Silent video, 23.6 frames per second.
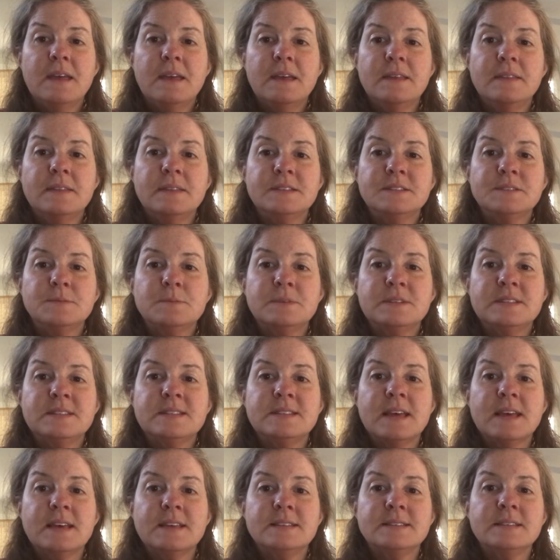This one
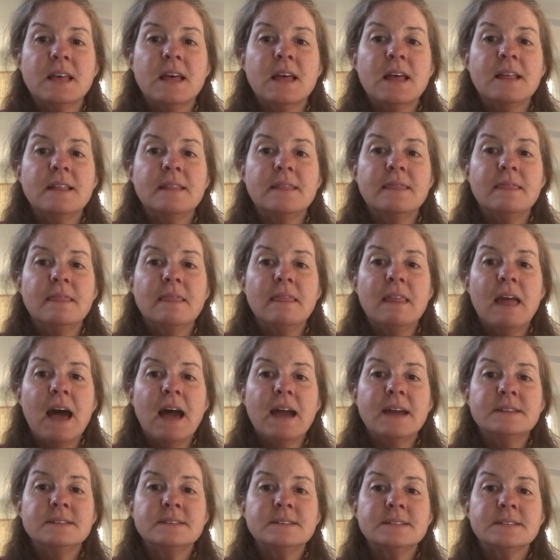says,
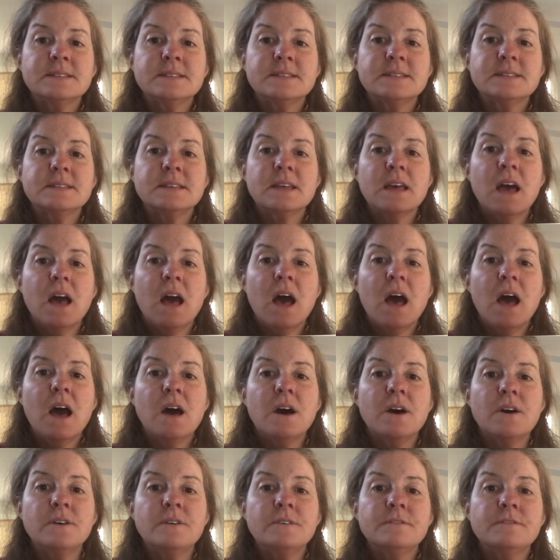lots
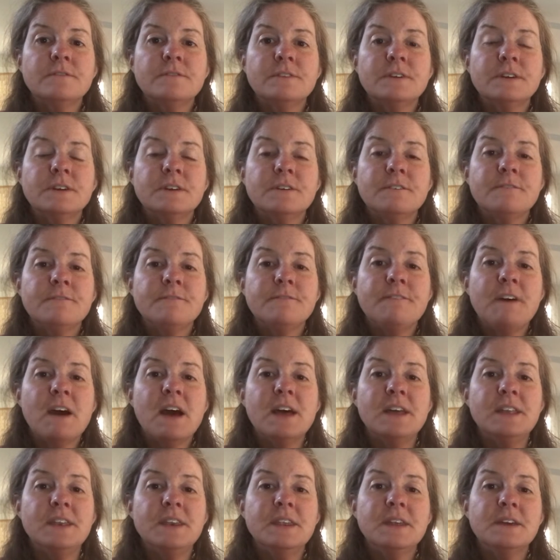of
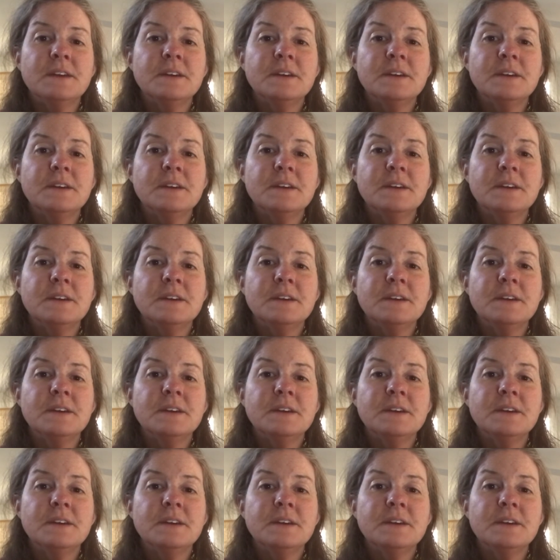fun.